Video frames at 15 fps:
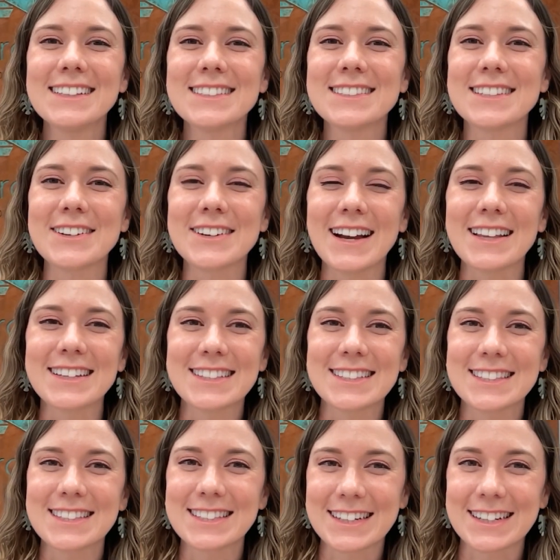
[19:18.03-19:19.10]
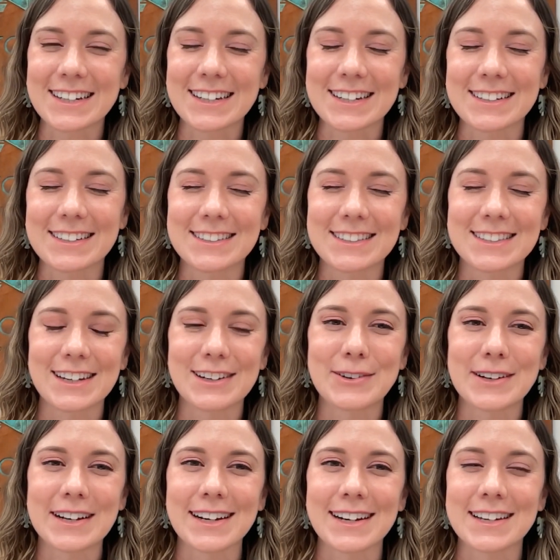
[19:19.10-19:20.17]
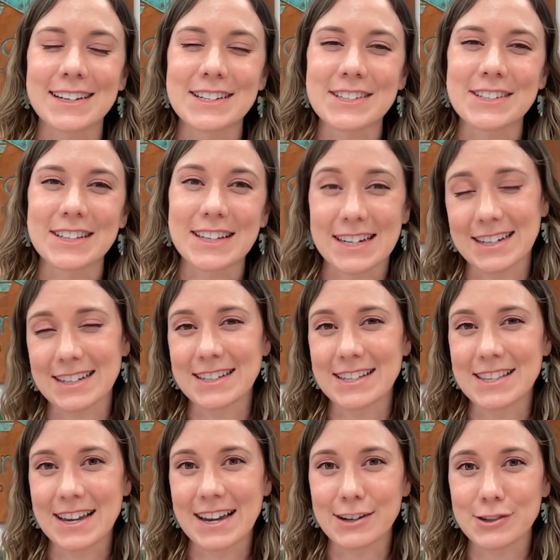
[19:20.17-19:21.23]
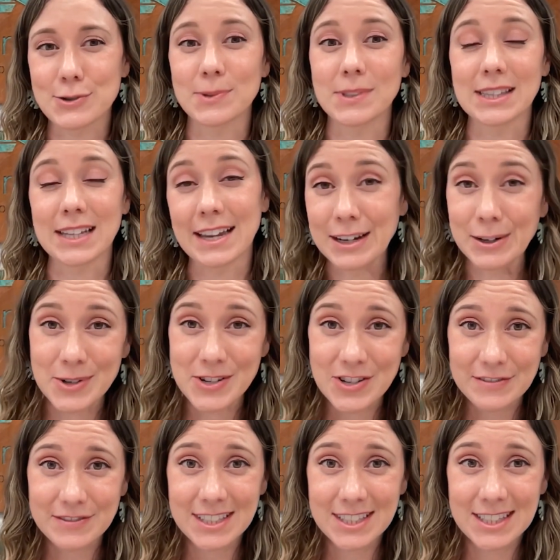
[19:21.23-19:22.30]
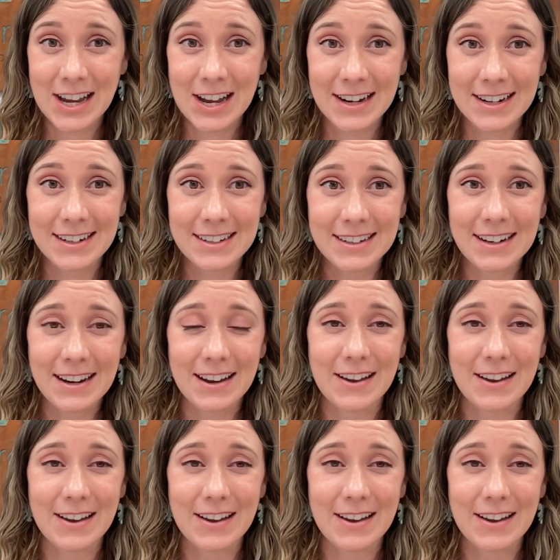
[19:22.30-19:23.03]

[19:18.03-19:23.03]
So I think this is a good segue into like the actual language of design.